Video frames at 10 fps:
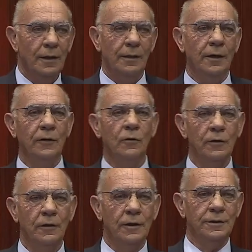and I'd
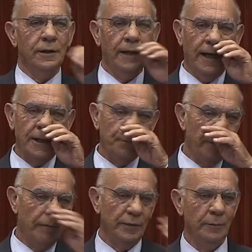organised a large
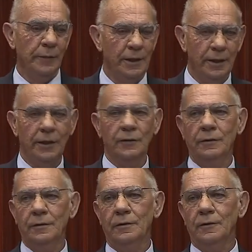public meeting
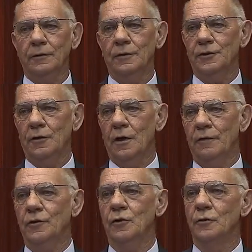in the Shire
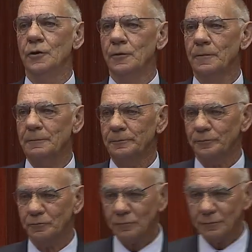of Carew,
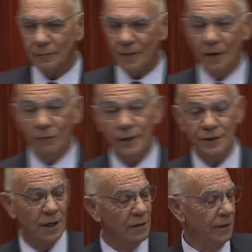at
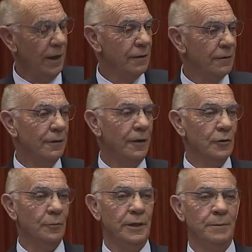which over 100
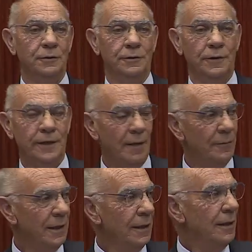local people turned
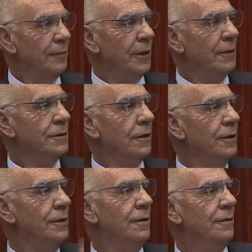up, because
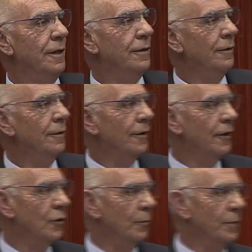I knew that the local